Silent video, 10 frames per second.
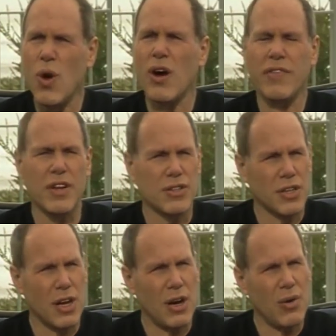12
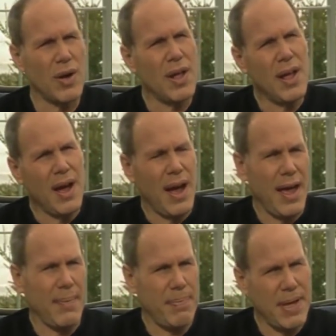years ago,
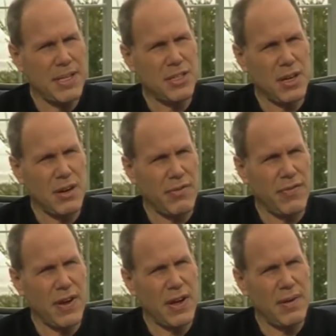a piece
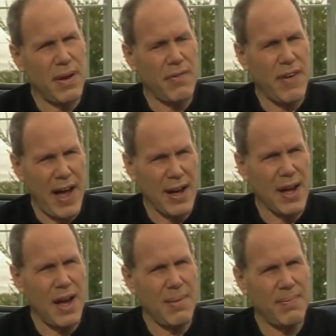of
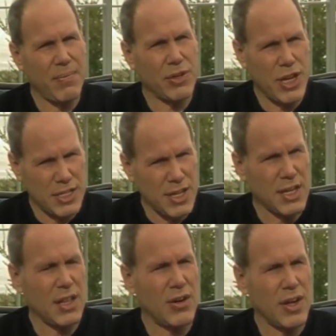Viacom, which has
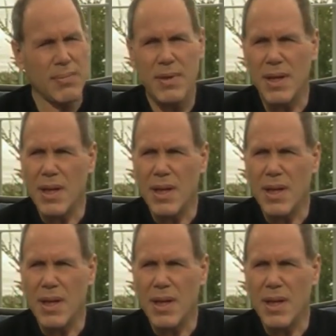Nickelodeon.